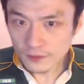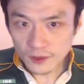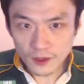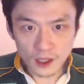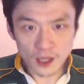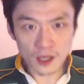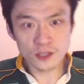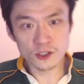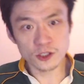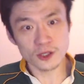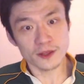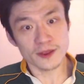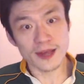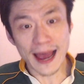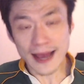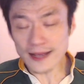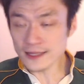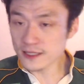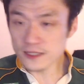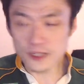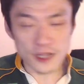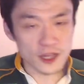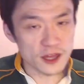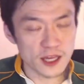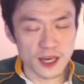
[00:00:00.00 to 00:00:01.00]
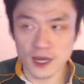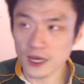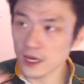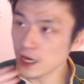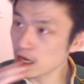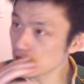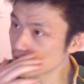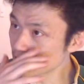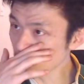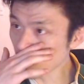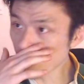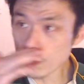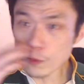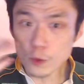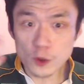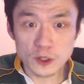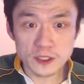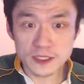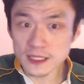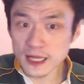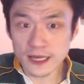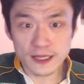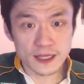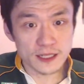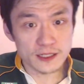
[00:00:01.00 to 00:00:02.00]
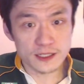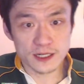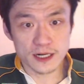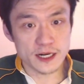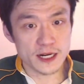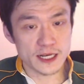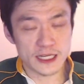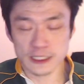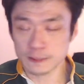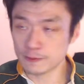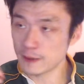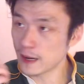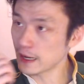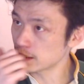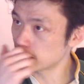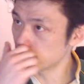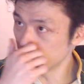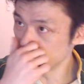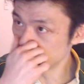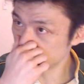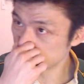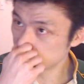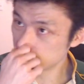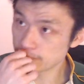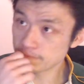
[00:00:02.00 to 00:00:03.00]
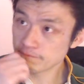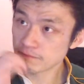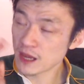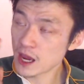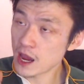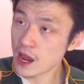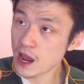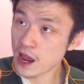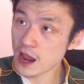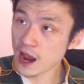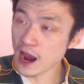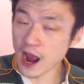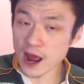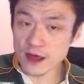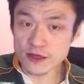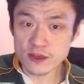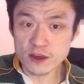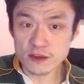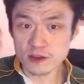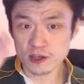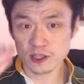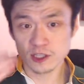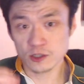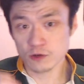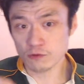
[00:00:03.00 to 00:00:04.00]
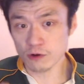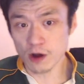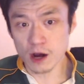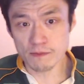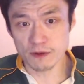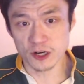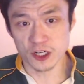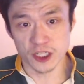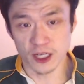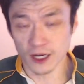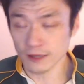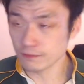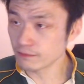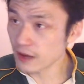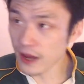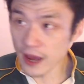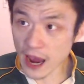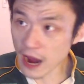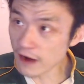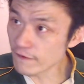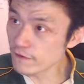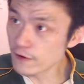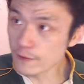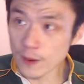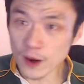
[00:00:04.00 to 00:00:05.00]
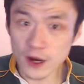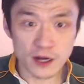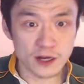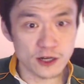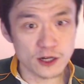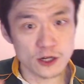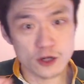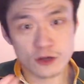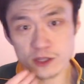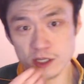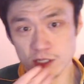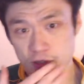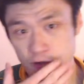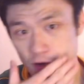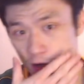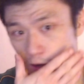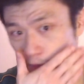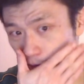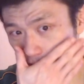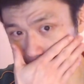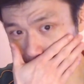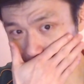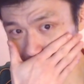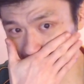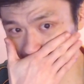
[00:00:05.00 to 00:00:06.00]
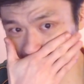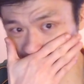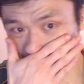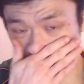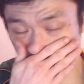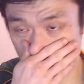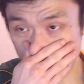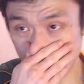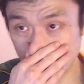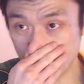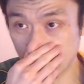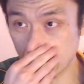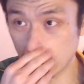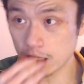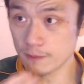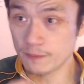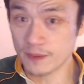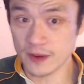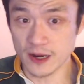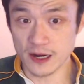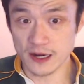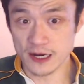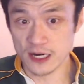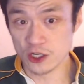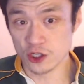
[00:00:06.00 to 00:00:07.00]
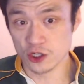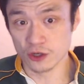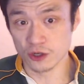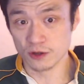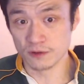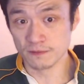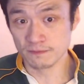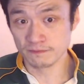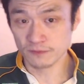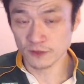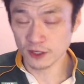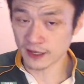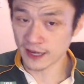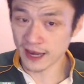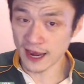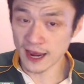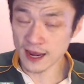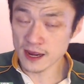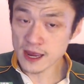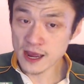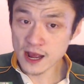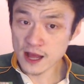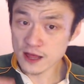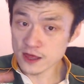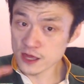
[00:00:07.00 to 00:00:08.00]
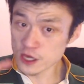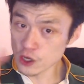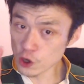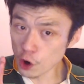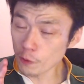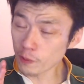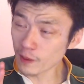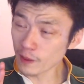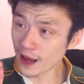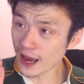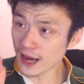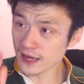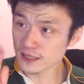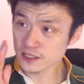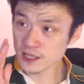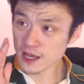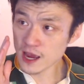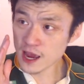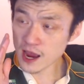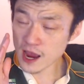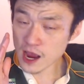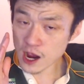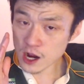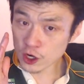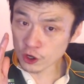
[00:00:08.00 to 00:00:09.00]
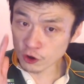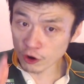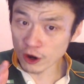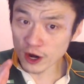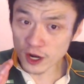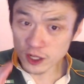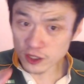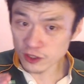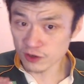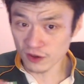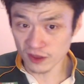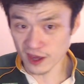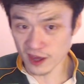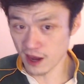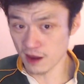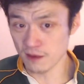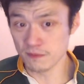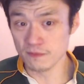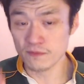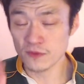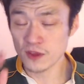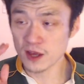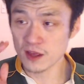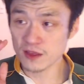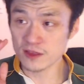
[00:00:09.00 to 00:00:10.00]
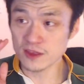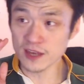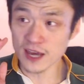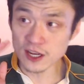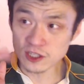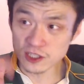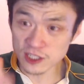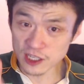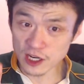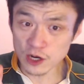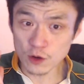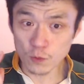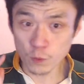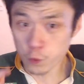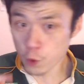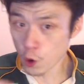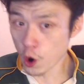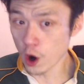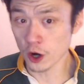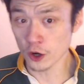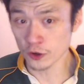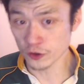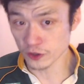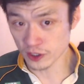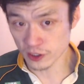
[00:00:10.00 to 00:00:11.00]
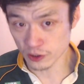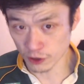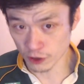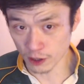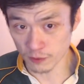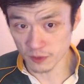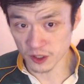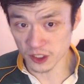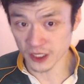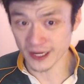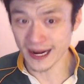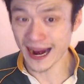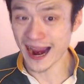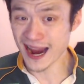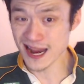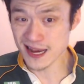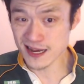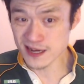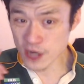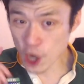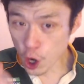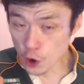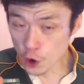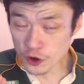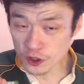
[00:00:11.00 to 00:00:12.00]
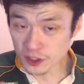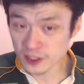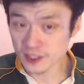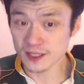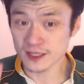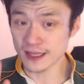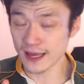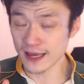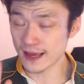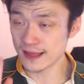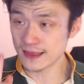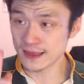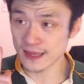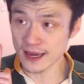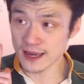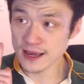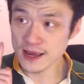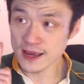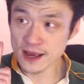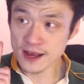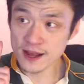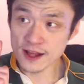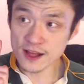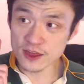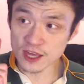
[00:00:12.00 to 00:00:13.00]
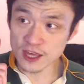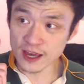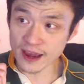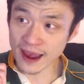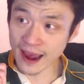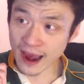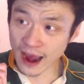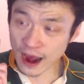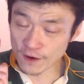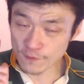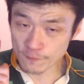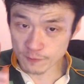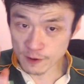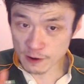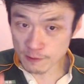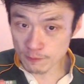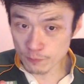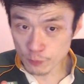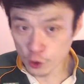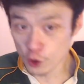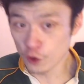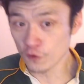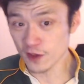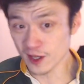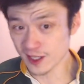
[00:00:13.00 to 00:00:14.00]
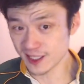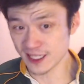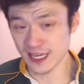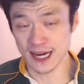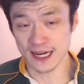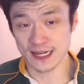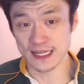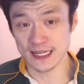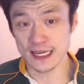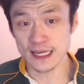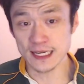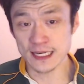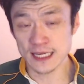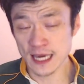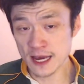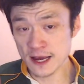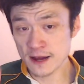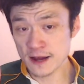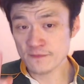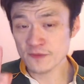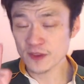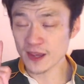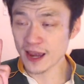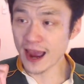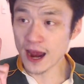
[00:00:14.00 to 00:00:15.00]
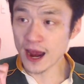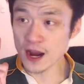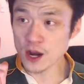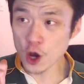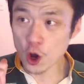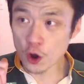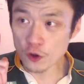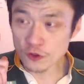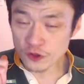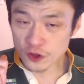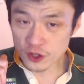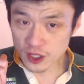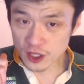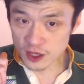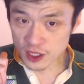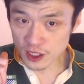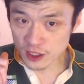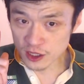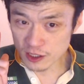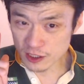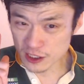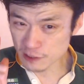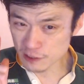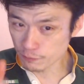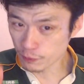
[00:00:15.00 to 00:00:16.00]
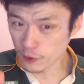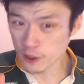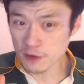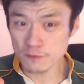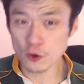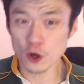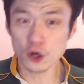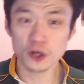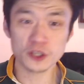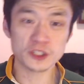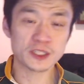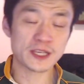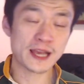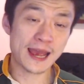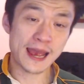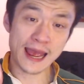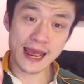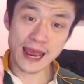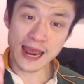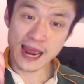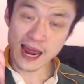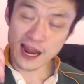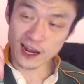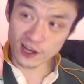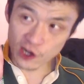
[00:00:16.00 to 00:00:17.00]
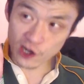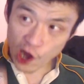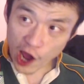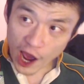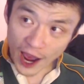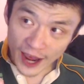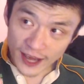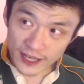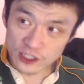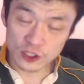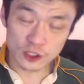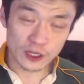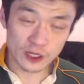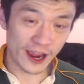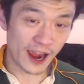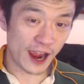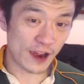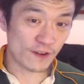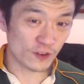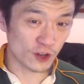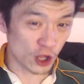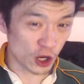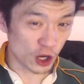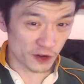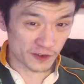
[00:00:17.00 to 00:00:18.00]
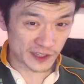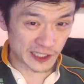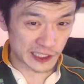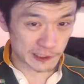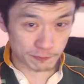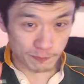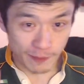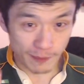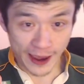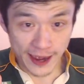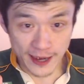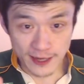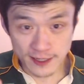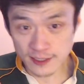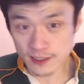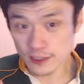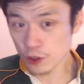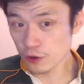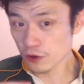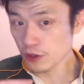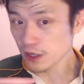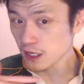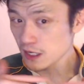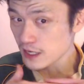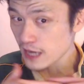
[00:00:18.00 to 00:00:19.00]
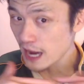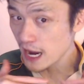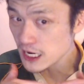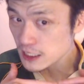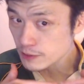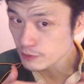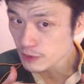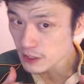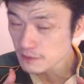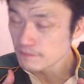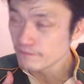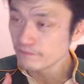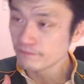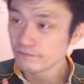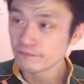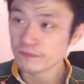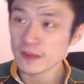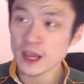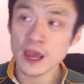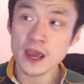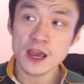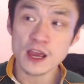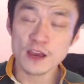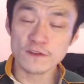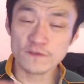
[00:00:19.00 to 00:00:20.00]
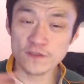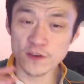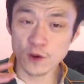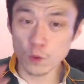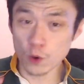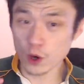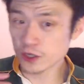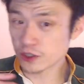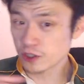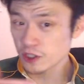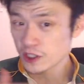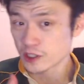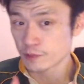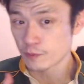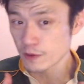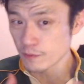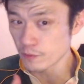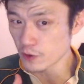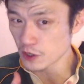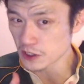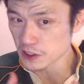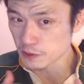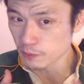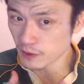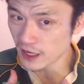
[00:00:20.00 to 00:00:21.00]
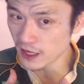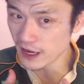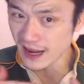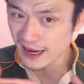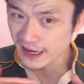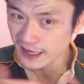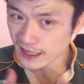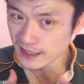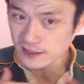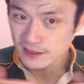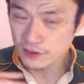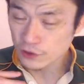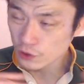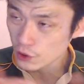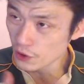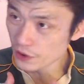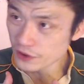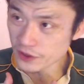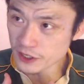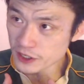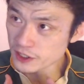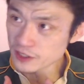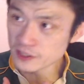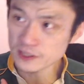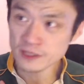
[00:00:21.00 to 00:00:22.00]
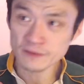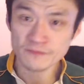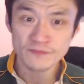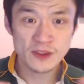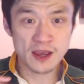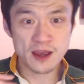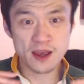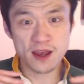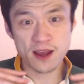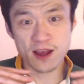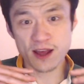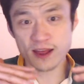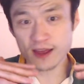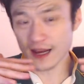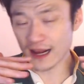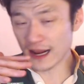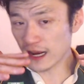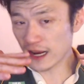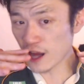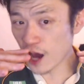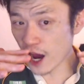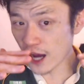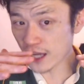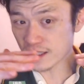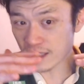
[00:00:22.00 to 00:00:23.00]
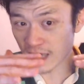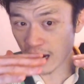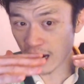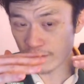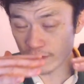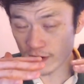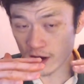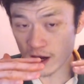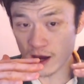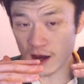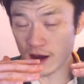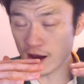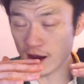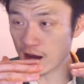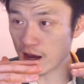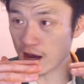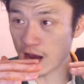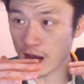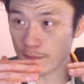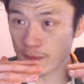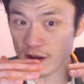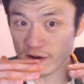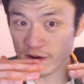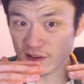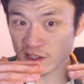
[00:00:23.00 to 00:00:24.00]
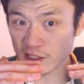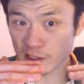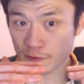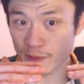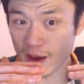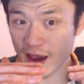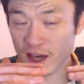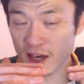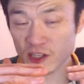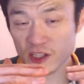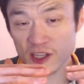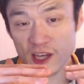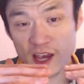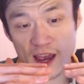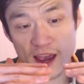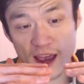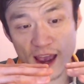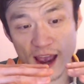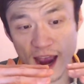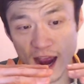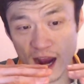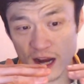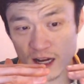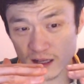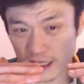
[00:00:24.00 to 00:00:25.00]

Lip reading: So that's the thing. It's almost like they didn't expect this. And then the scrummaging. Everybody knew the scrummaging was gonna be an issue. Okay? The All Blacks, credit to them, they did work on the scrummaging. I noticed that they have improved the technique. And on the Springboks likes to have a lot of space on the engagement. If you watch the Springboks play against the Northerners, they like to have a bit of a space and